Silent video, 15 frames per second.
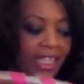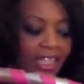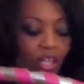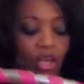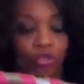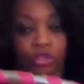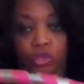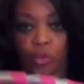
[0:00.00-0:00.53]
it, it
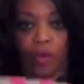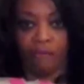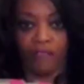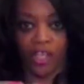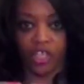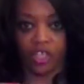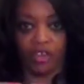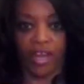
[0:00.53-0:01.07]
goes into a
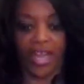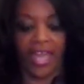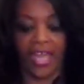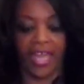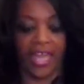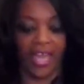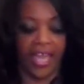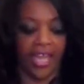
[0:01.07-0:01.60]
figure
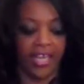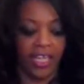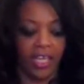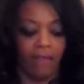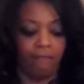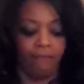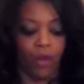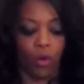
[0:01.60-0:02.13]
8, and
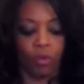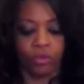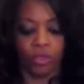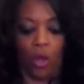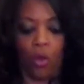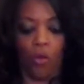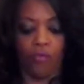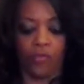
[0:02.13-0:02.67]
then it folds
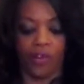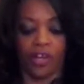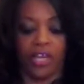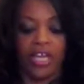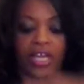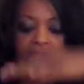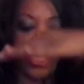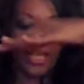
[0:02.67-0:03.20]

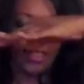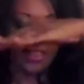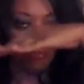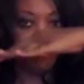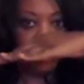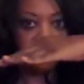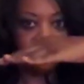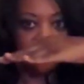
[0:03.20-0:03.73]
over, and it's
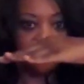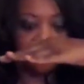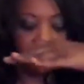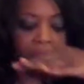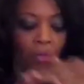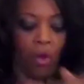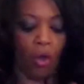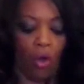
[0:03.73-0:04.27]
about this
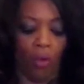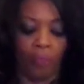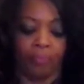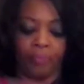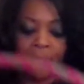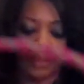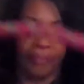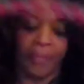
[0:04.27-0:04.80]
small.
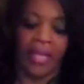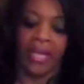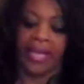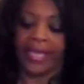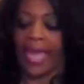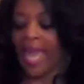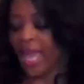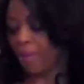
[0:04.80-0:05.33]

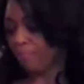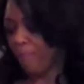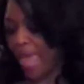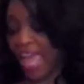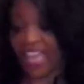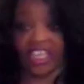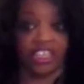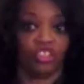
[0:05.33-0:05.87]
It came
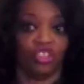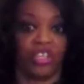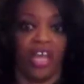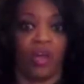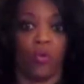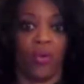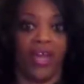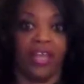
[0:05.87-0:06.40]
packaged
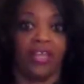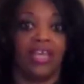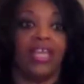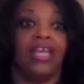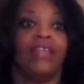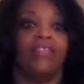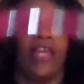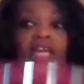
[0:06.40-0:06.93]
that way.
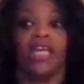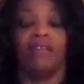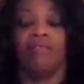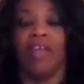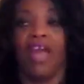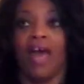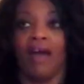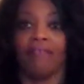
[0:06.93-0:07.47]
They
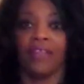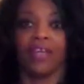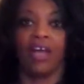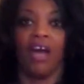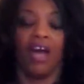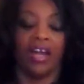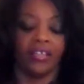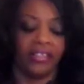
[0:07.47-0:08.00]
even have the
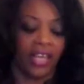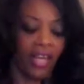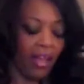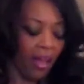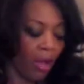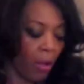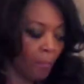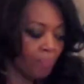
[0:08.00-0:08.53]
kind
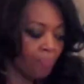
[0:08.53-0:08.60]
that